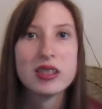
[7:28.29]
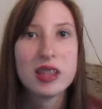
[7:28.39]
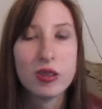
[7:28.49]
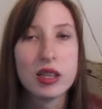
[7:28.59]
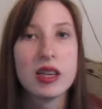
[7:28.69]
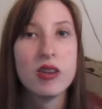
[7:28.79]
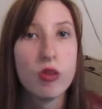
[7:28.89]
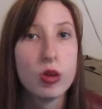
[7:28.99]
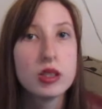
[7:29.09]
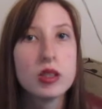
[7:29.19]
It sounded like a
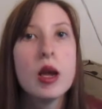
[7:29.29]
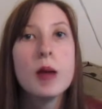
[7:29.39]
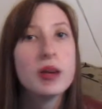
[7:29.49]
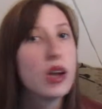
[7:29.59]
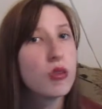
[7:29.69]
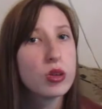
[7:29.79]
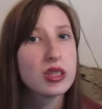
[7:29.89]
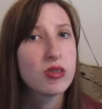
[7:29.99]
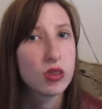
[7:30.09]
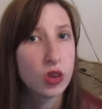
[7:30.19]
voice, not a voice
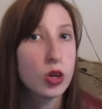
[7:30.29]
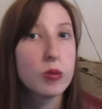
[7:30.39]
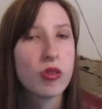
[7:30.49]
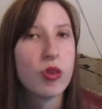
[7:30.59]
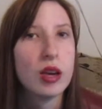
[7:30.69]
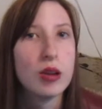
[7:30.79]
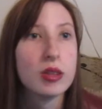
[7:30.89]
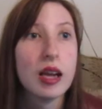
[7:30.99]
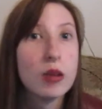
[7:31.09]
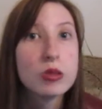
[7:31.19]
I've ever heard before,
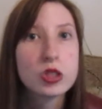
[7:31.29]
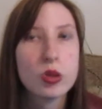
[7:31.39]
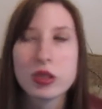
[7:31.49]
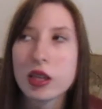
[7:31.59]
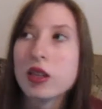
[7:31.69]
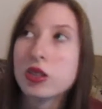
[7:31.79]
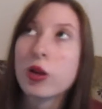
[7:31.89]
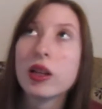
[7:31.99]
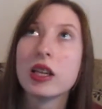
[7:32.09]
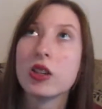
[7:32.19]
and I was so scared, and
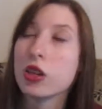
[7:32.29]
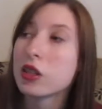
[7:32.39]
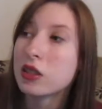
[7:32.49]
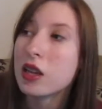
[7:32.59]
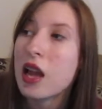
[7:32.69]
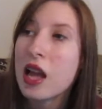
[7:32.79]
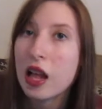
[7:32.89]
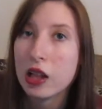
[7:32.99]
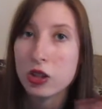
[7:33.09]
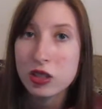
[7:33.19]
so I like looked,
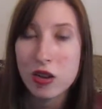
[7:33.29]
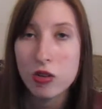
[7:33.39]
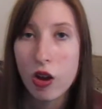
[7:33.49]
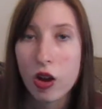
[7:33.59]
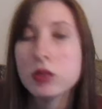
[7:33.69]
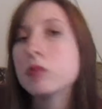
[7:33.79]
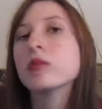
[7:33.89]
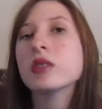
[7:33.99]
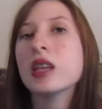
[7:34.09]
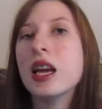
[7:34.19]
and I looked down the hall,
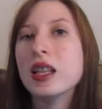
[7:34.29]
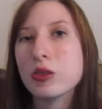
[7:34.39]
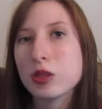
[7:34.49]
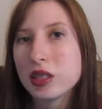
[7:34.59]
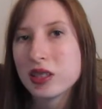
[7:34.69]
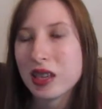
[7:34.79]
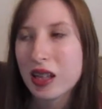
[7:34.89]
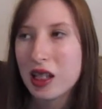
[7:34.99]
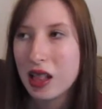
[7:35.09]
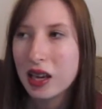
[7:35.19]
and there was this
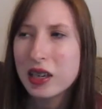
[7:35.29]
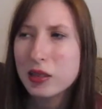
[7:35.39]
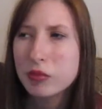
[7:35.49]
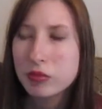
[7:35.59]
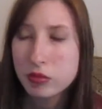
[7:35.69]
like light